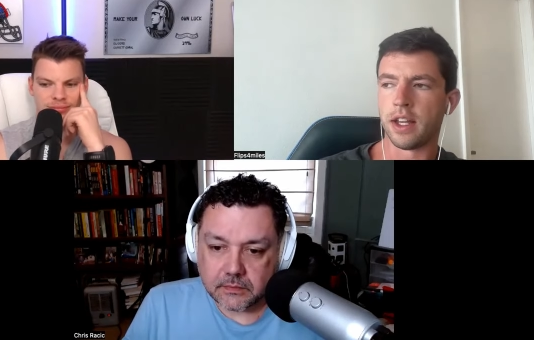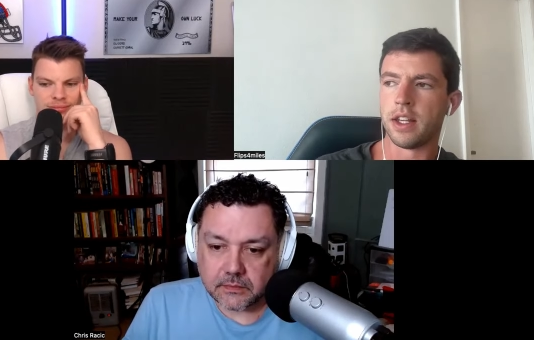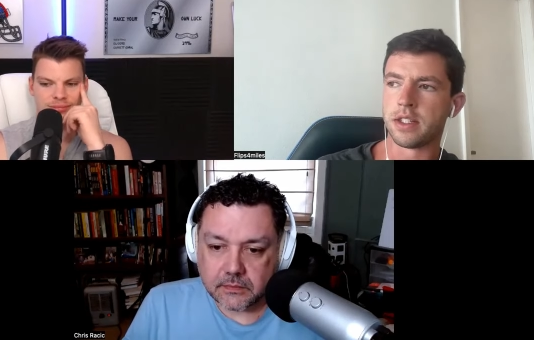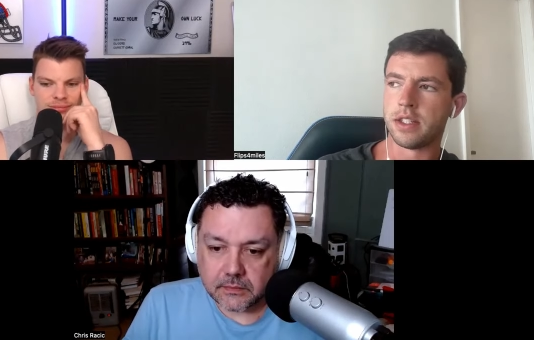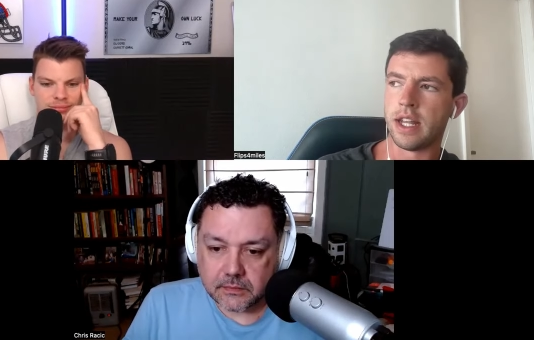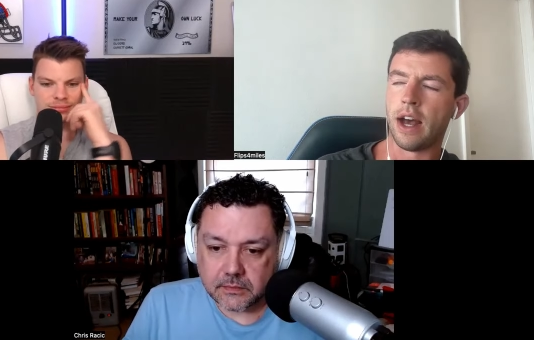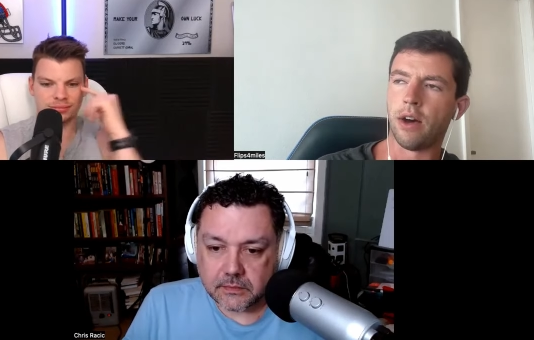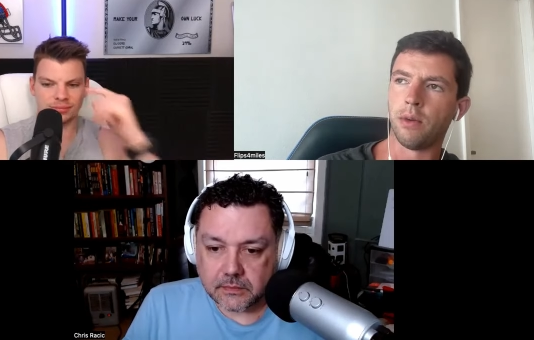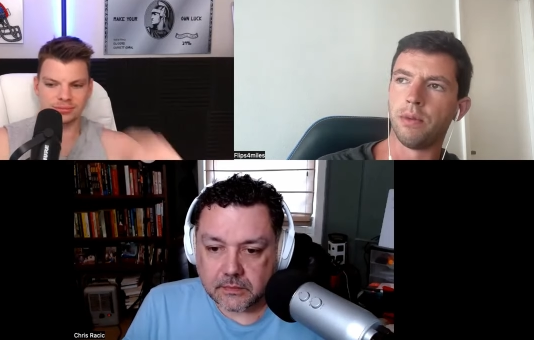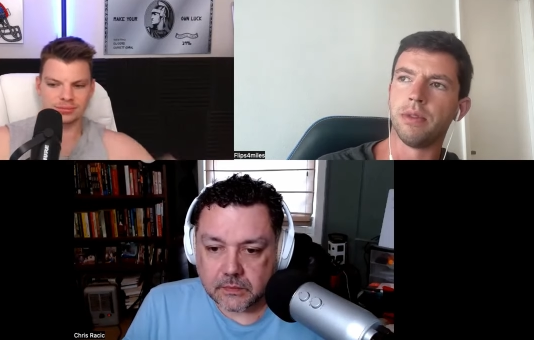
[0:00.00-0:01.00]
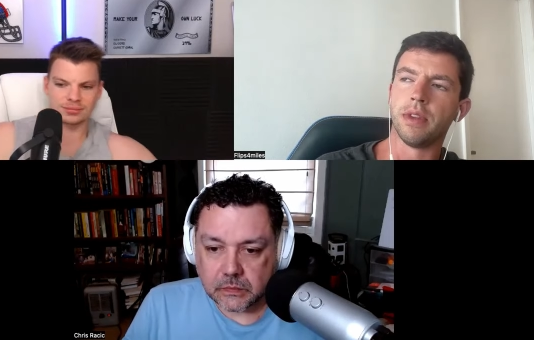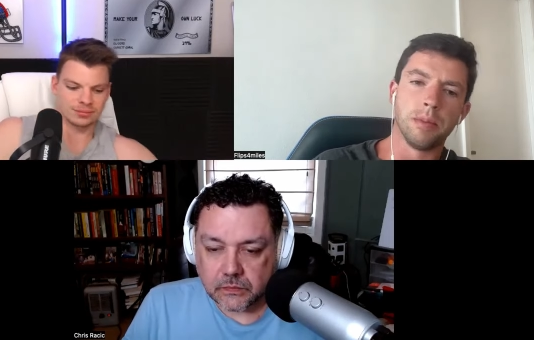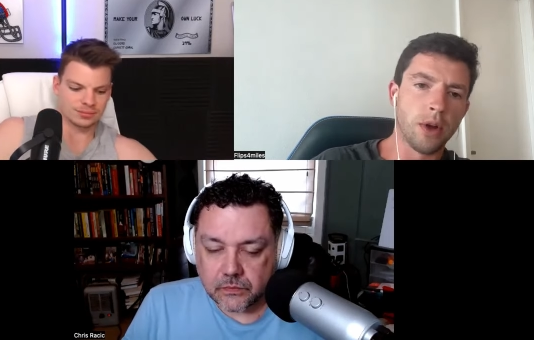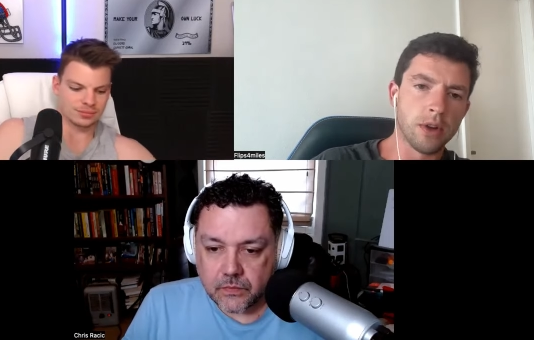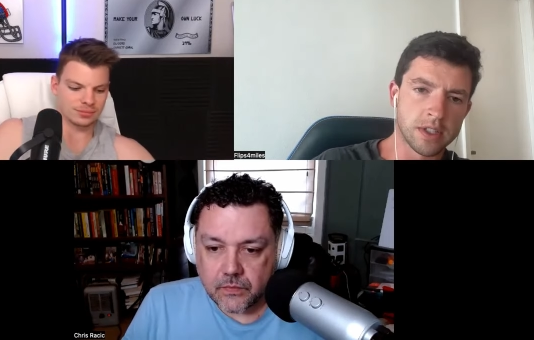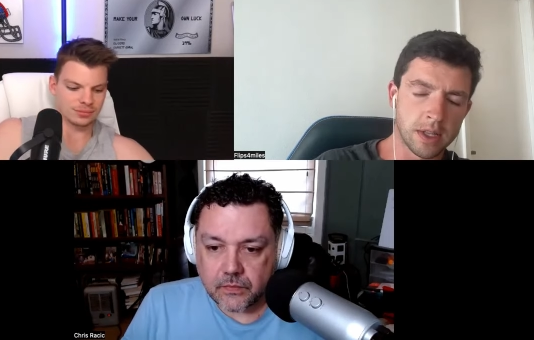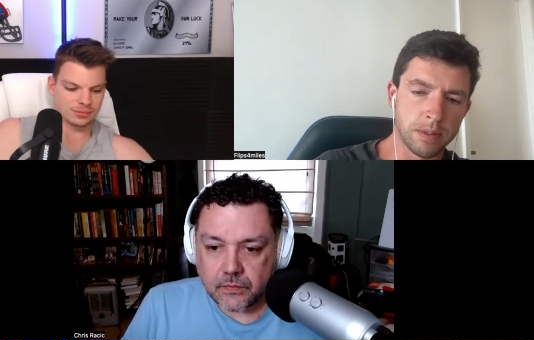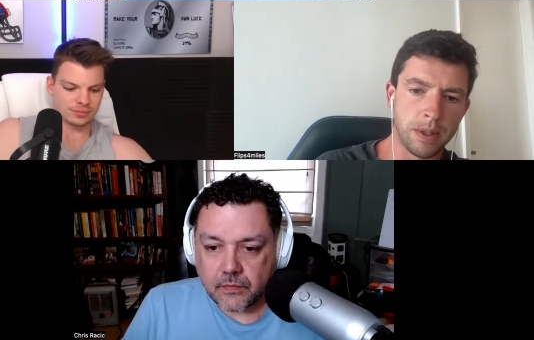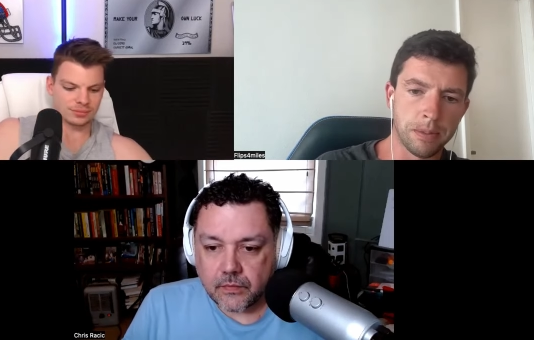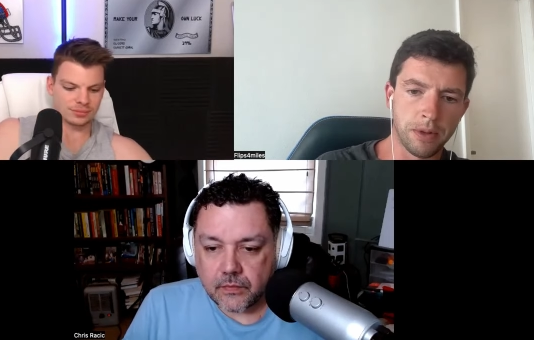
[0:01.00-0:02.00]
Speaker 1: Because now, most of the
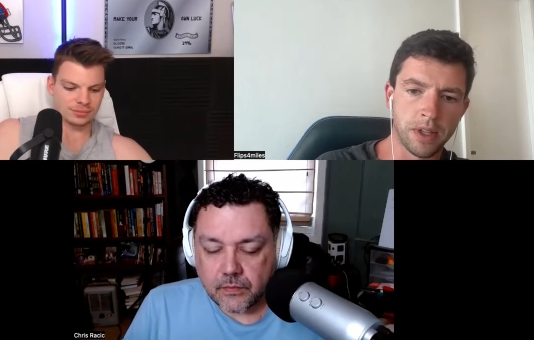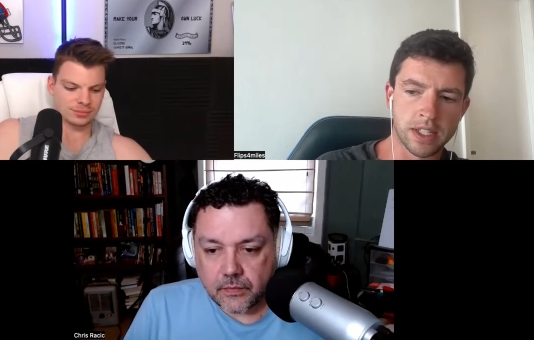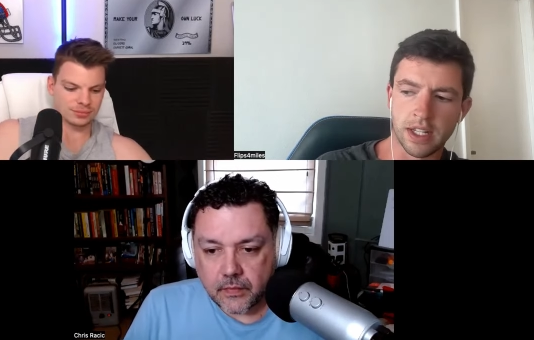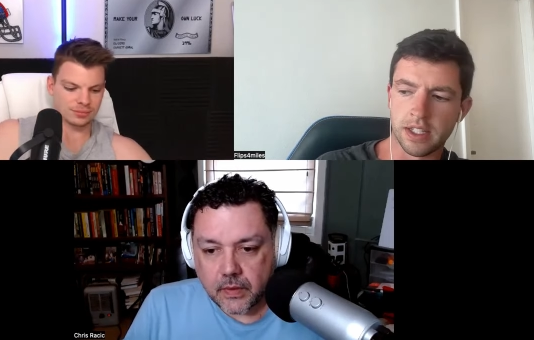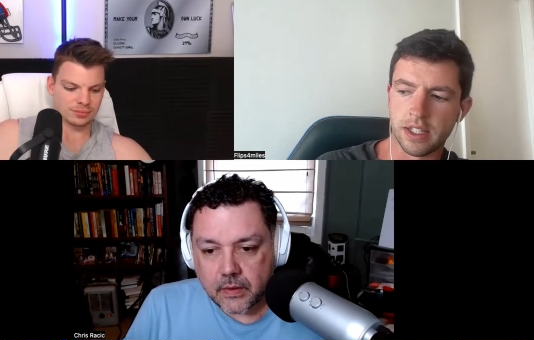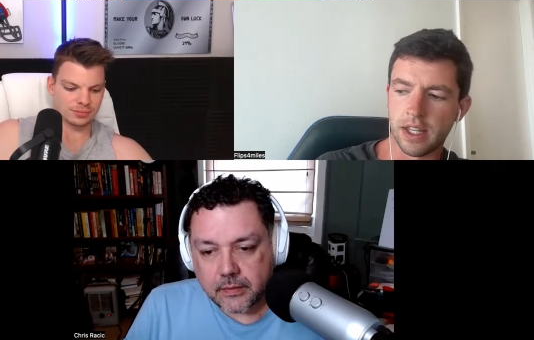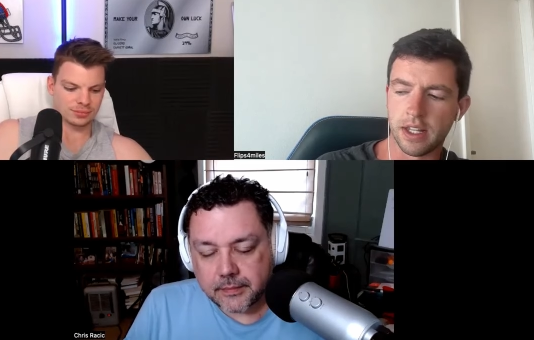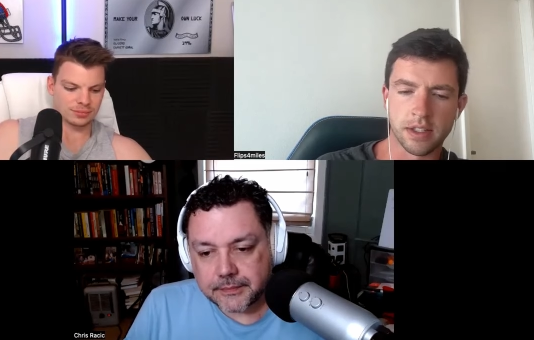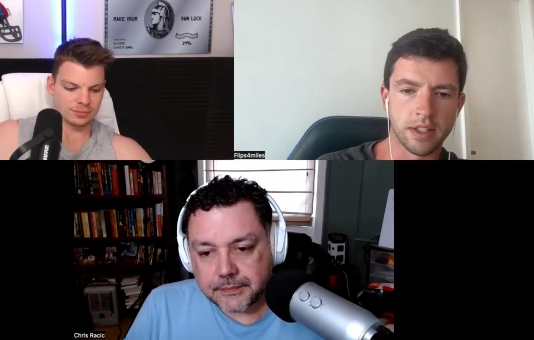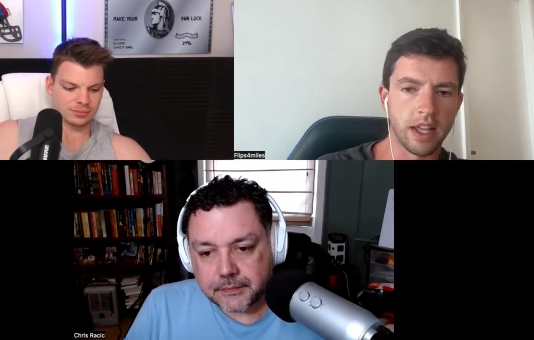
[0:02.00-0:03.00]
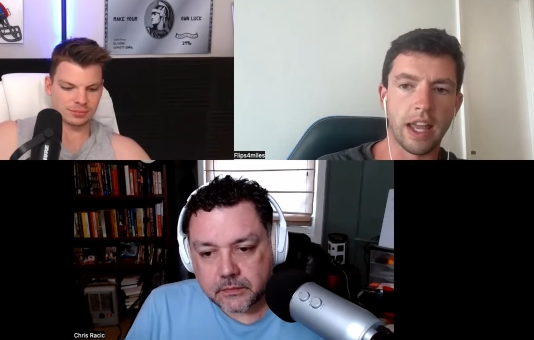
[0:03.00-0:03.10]
people listening to this,